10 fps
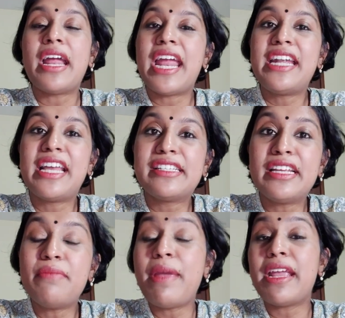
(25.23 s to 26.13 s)
it
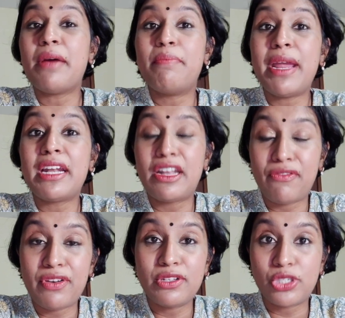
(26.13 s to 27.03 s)
doesn't make a big
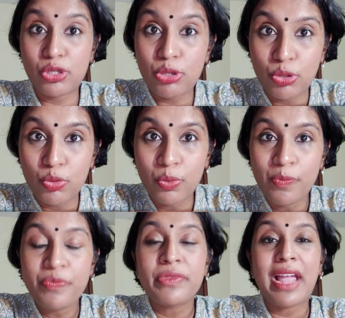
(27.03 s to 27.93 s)
difference to
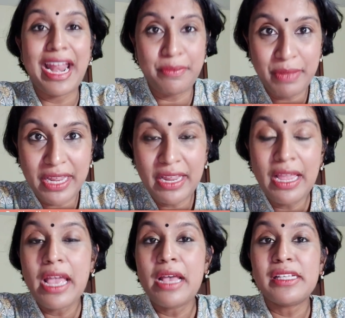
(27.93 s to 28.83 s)
you and
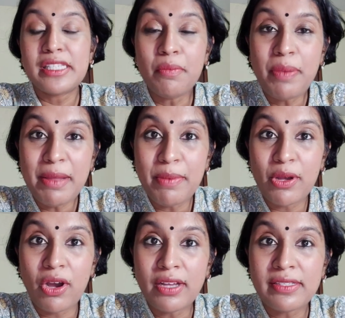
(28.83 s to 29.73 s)
me simply
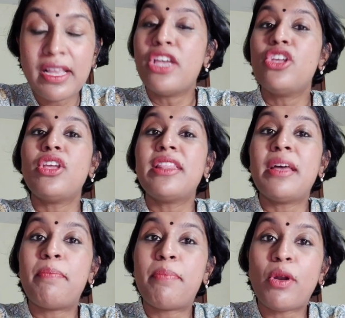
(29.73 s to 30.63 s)
because
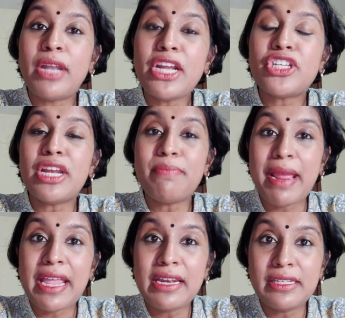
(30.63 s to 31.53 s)
the protection
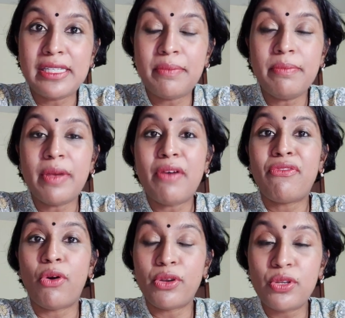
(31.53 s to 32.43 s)
mechanism
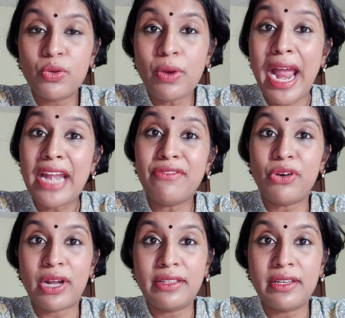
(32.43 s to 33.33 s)
for you and
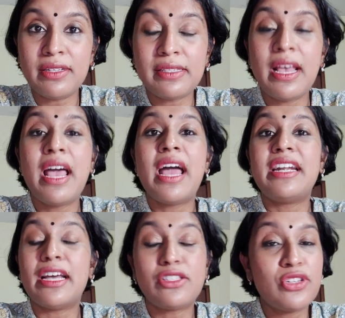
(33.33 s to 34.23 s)
for others
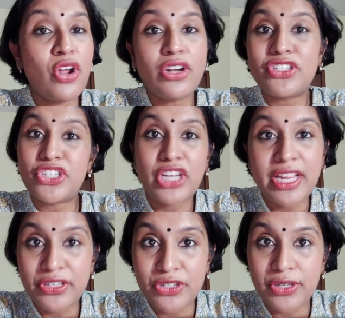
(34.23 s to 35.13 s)
does not
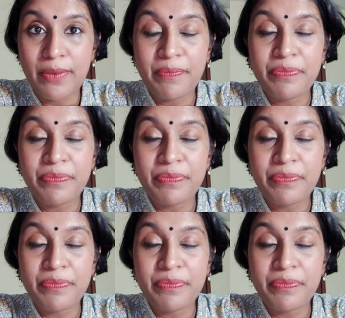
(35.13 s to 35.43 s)
change.